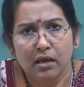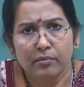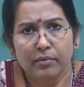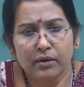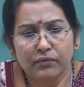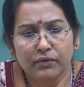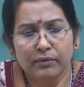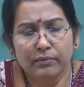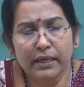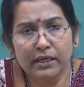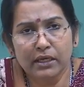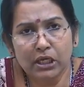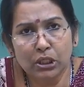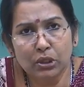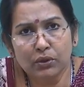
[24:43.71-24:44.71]
but by
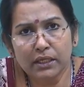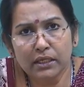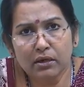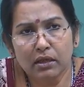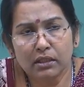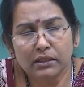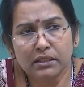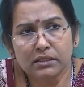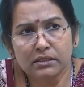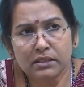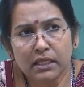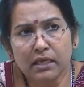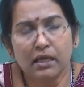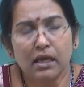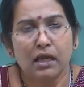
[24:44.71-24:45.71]
ignoring all these
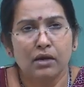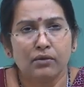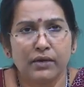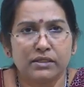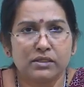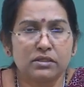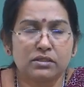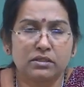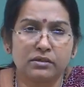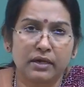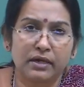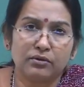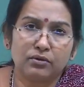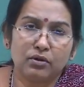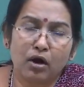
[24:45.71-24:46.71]
things, we are just
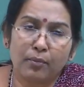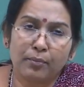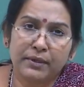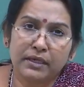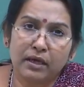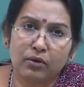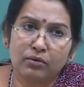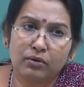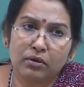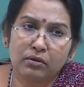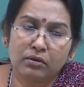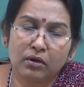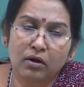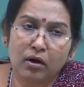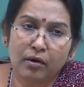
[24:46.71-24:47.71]
trying to copy down